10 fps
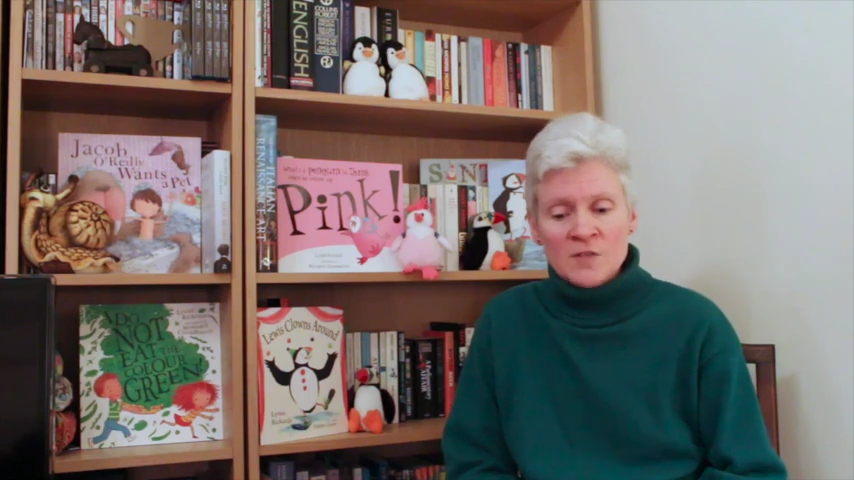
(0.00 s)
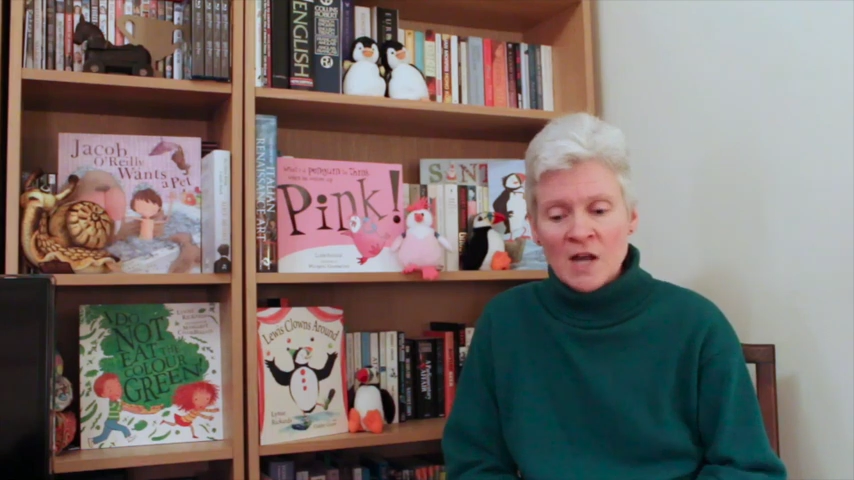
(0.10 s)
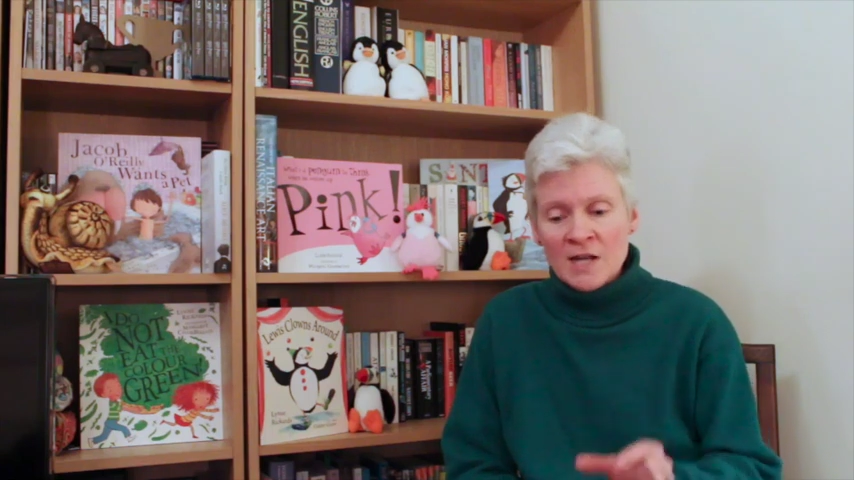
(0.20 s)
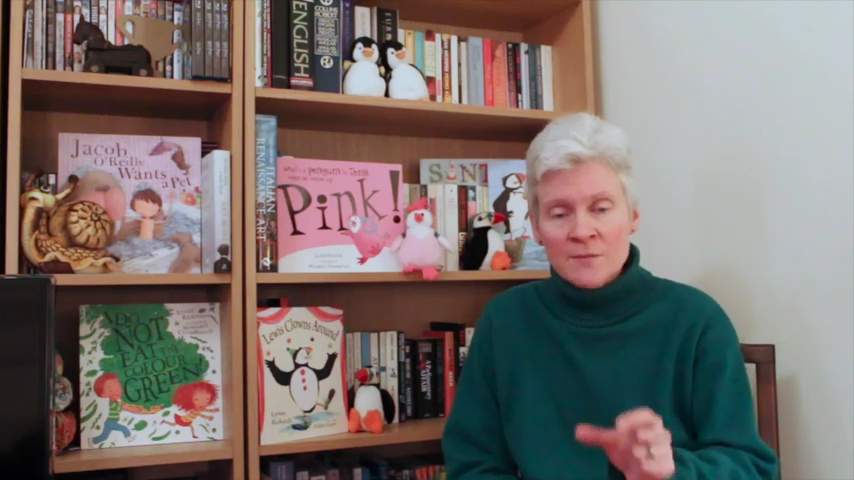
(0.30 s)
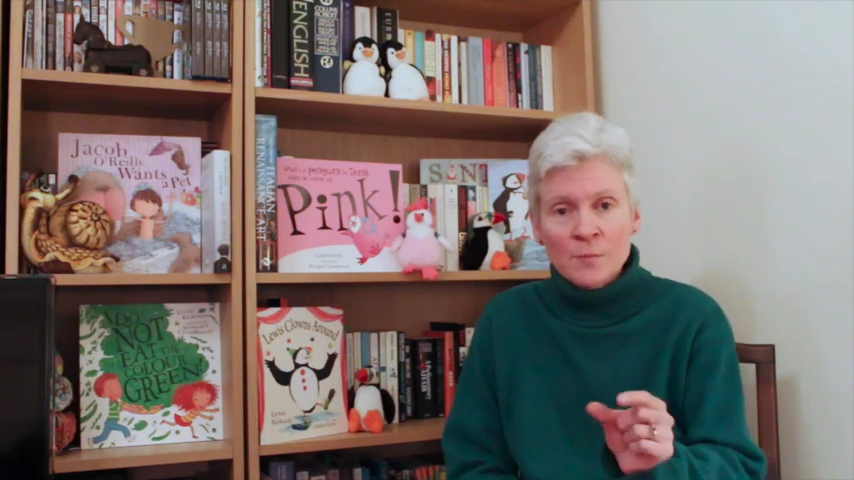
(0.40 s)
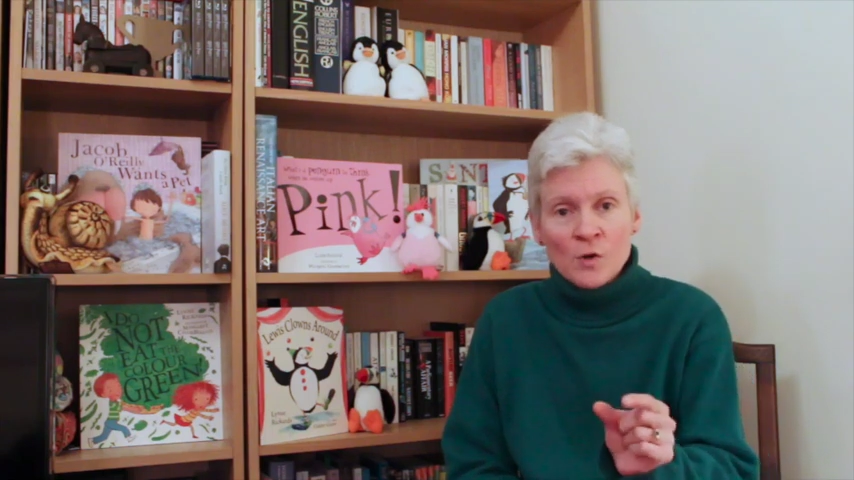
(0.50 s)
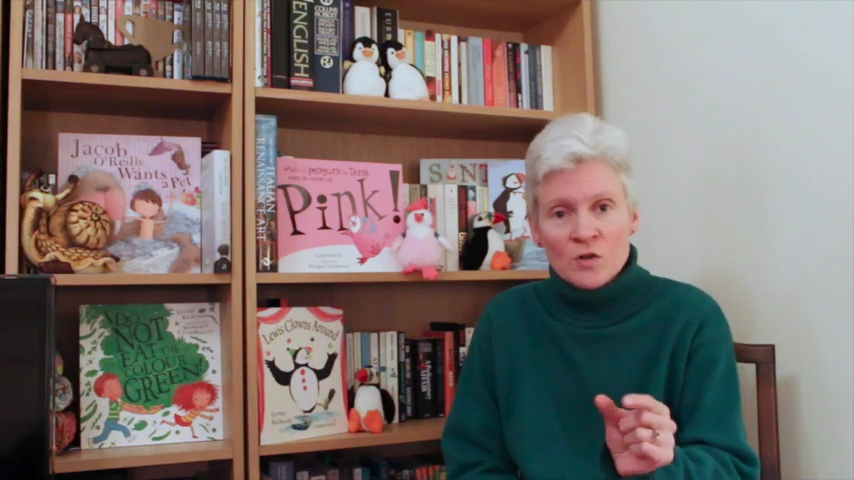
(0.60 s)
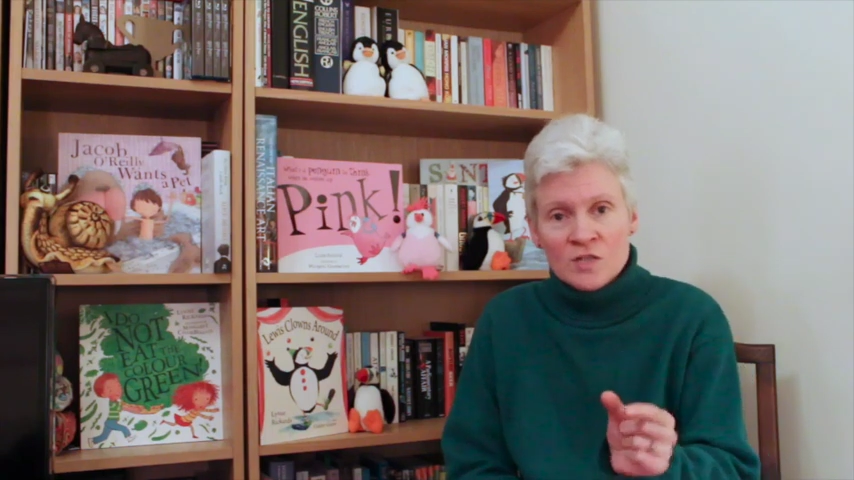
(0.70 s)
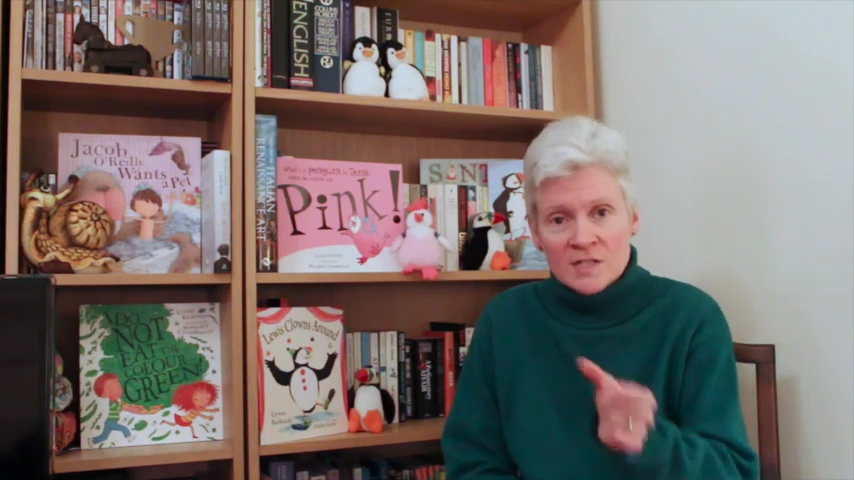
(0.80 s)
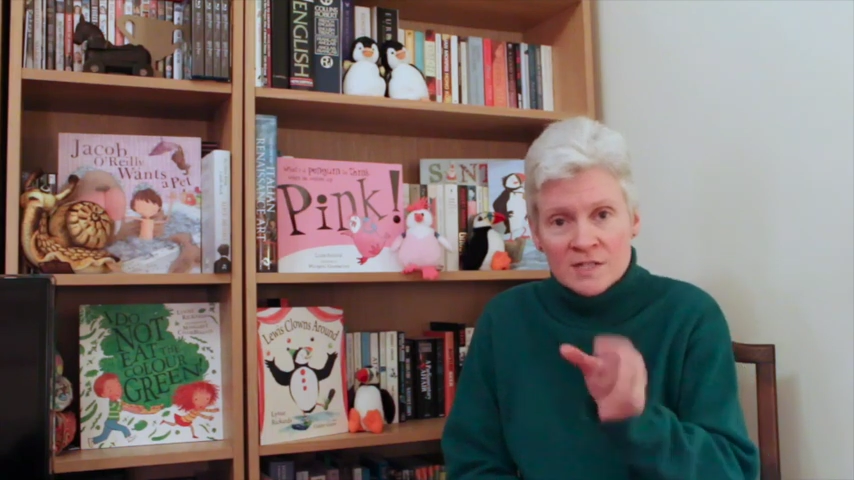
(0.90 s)
tiny
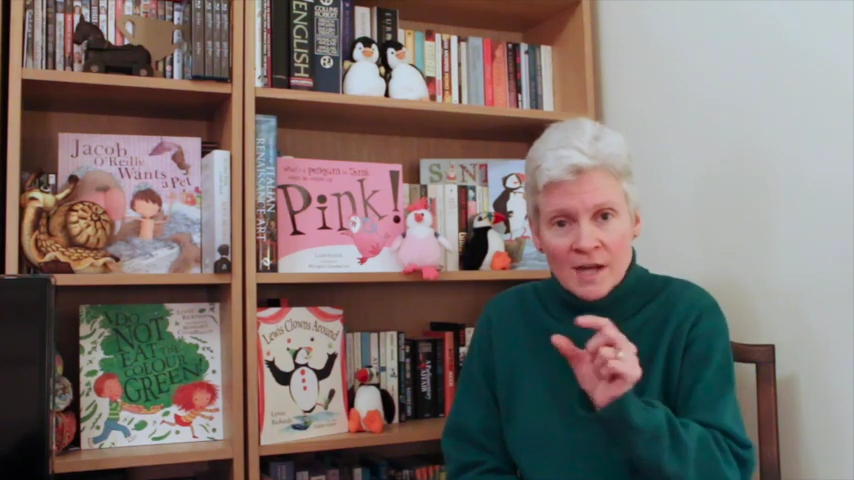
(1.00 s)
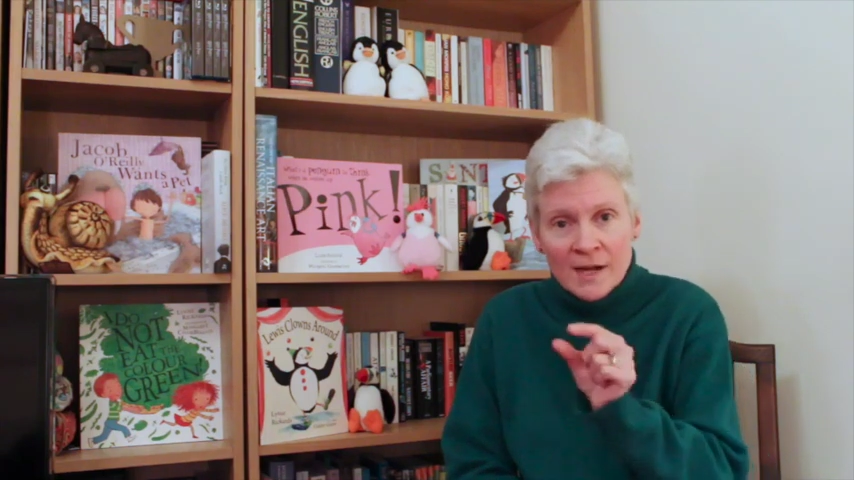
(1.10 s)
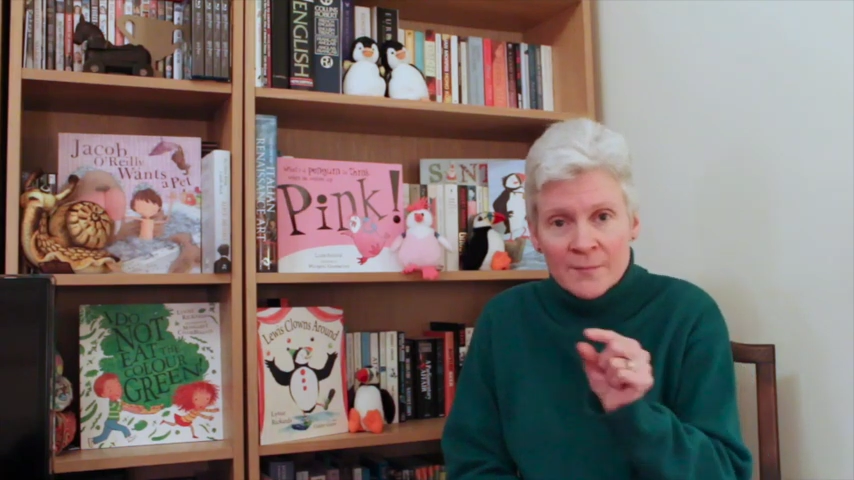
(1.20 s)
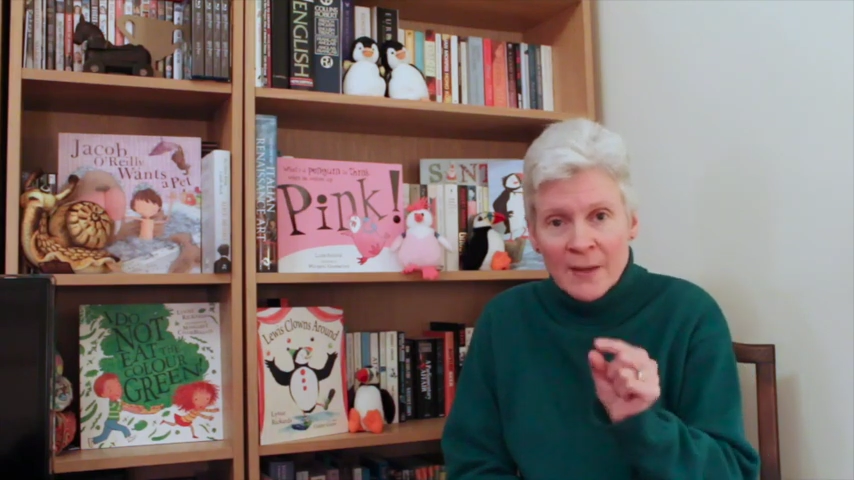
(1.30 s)
books and tiny